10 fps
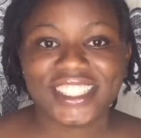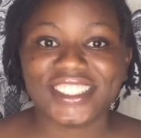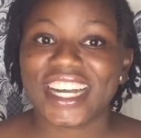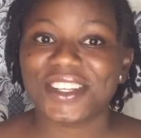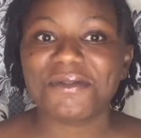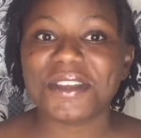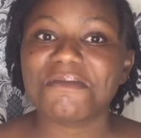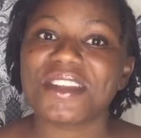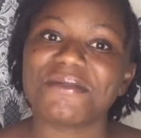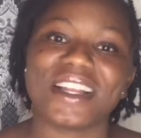you can do
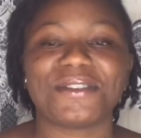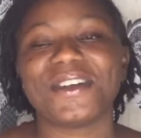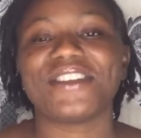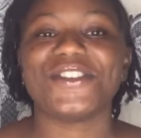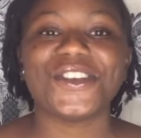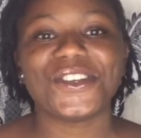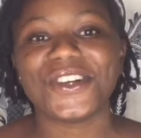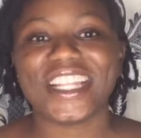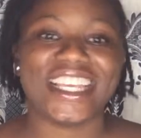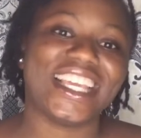mini, mo if you don't
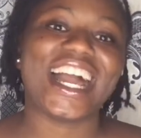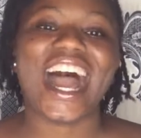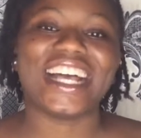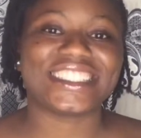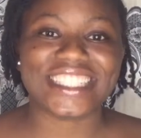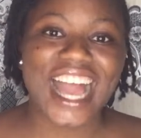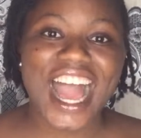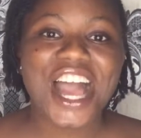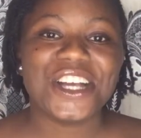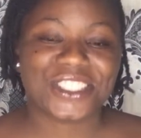know the
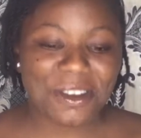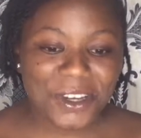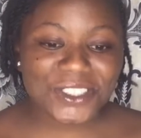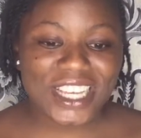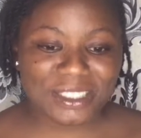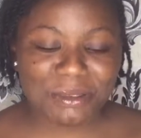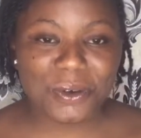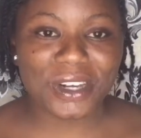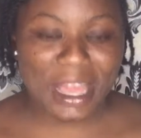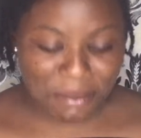answer. So I'm going to
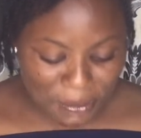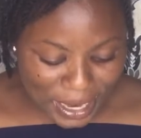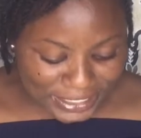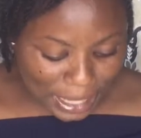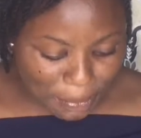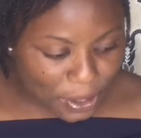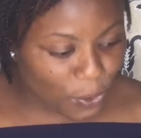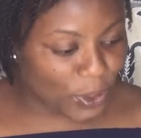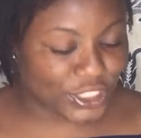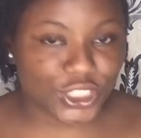explain what I mean by German
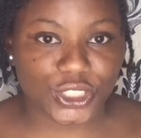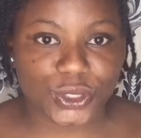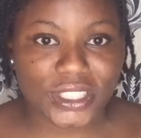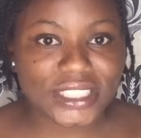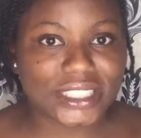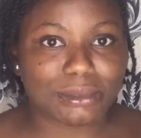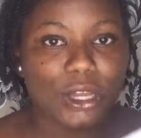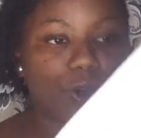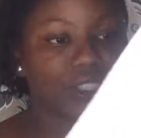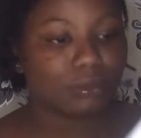question. So this is my
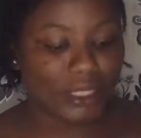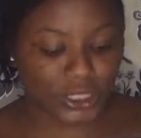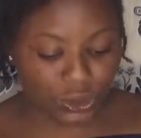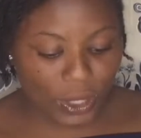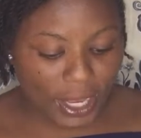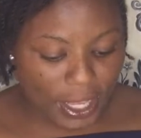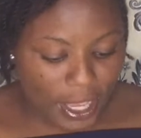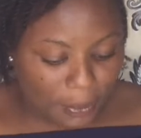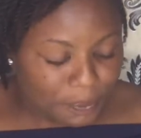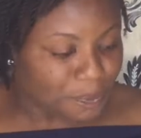course material
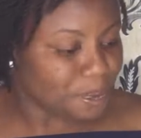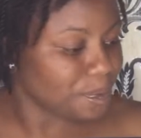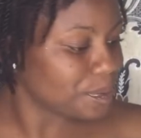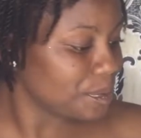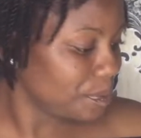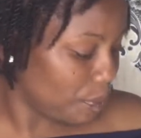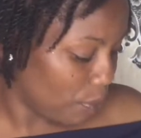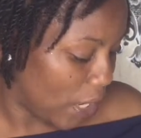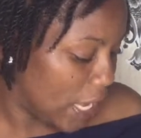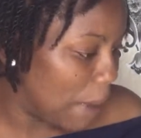here.
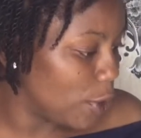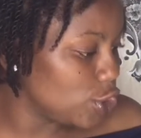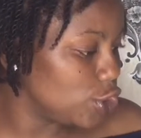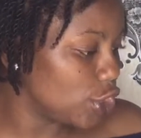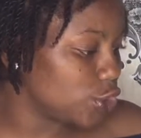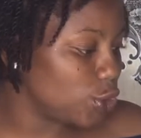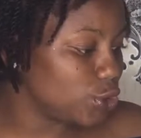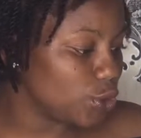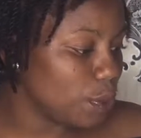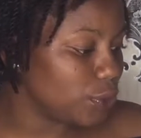I'm just going
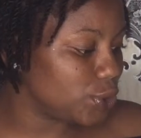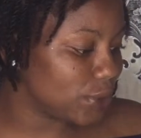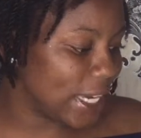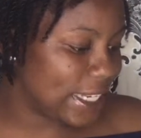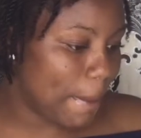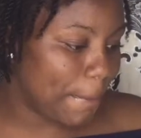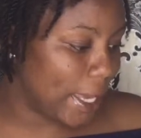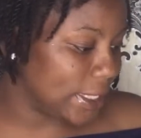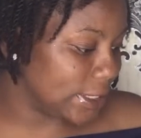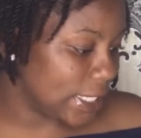to open to any
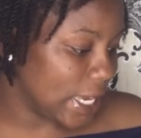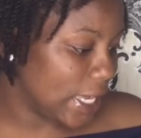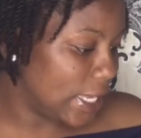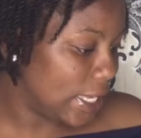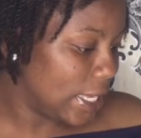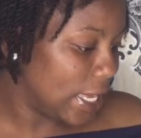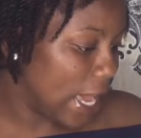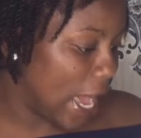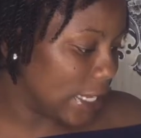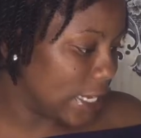page here
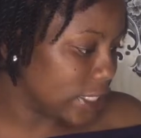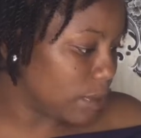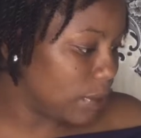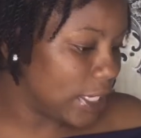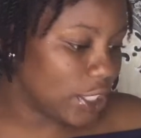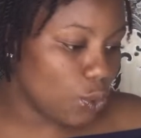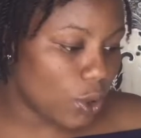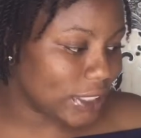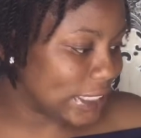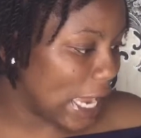and explain
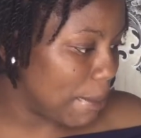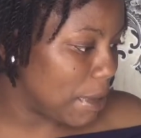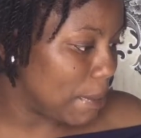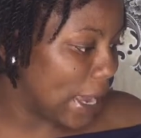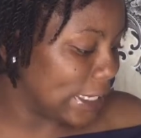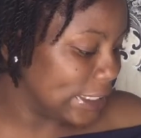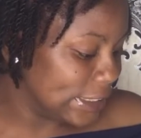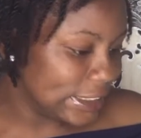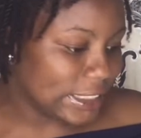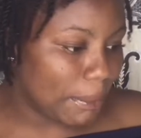what I mean by
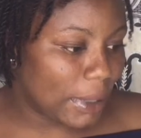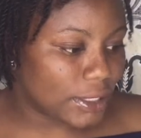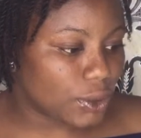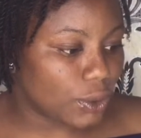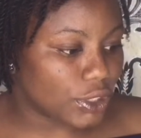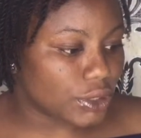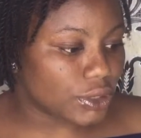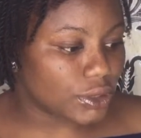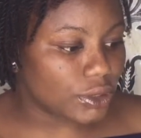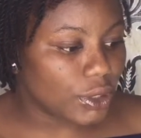German
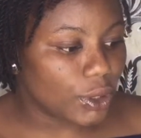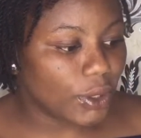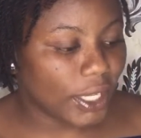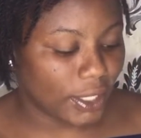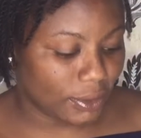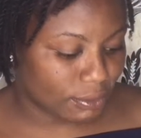question. Okay,